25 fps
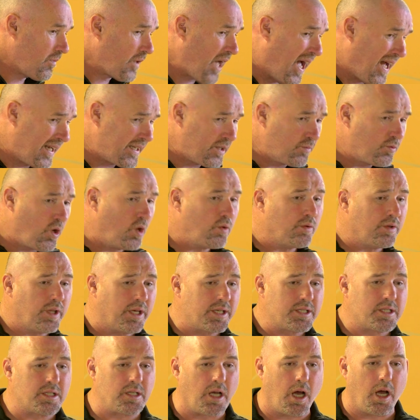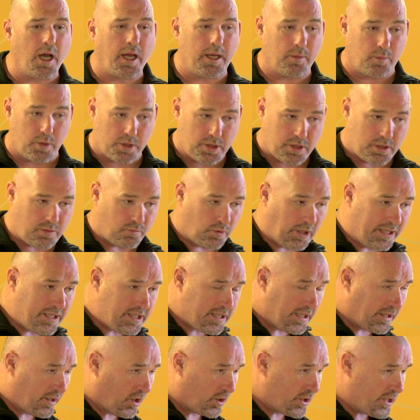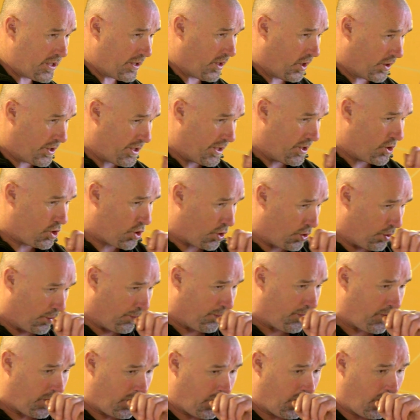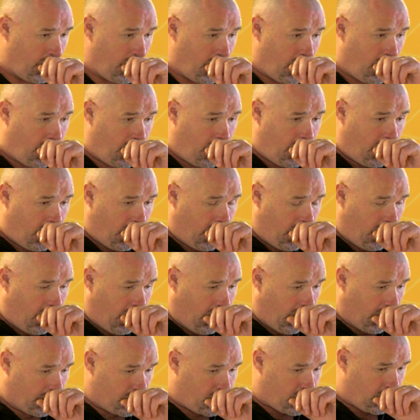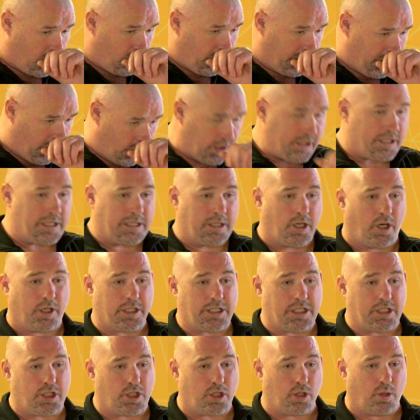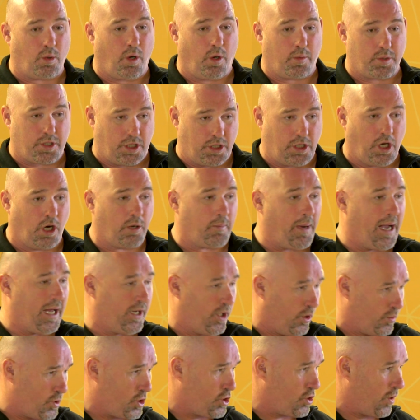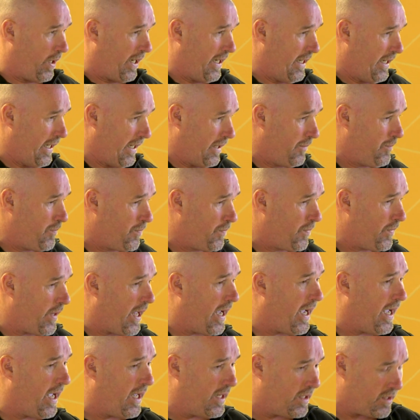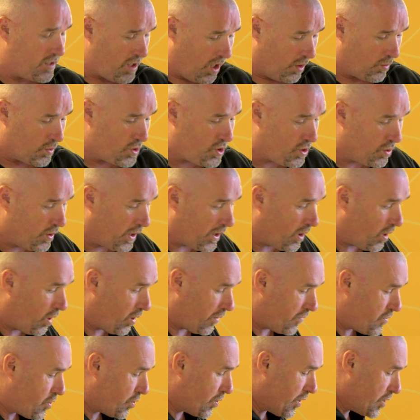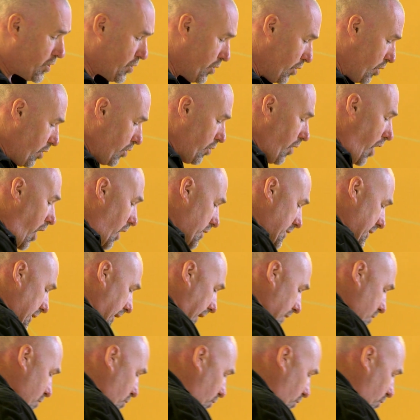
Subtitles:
And he wrote this, it was released in 1992. And so in 1992, I was a young man, I was training, and I was doing a lot of traditional karate, that